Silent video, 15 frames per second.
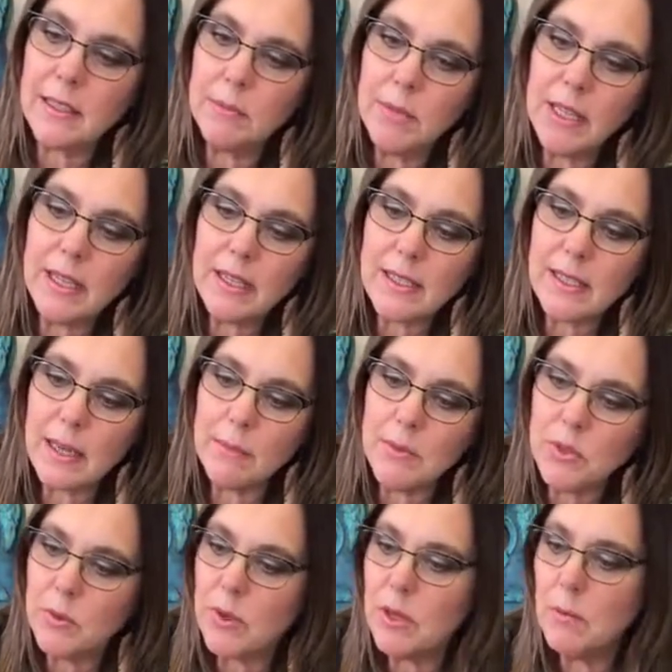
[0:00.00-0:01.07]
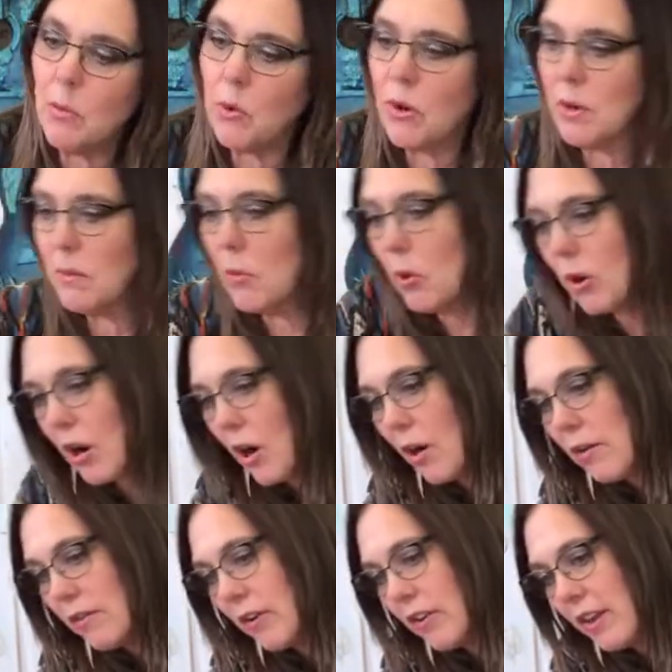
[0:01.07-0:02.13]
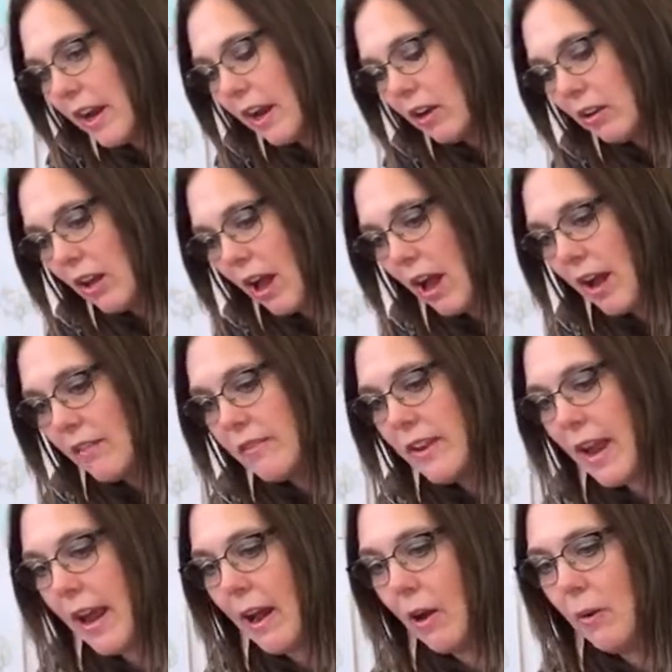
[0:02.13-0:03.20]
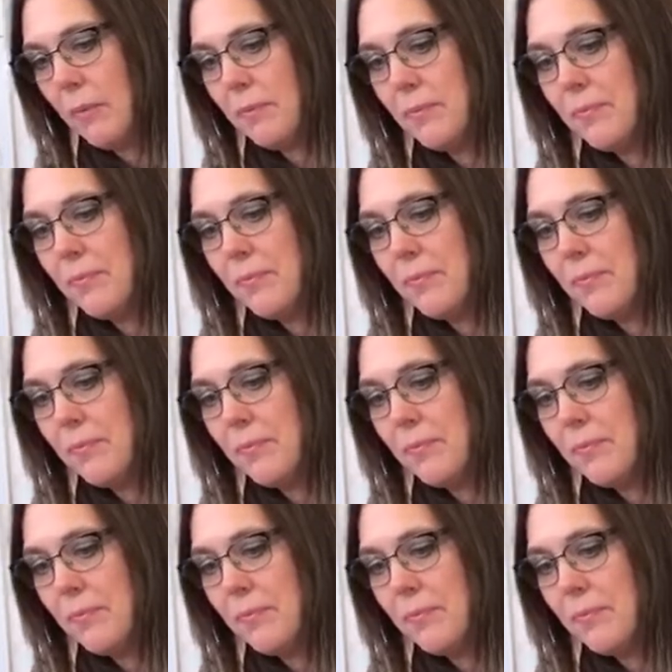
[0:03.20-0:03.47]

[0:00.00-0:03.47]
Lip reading: because I'm doing more and more over there live now.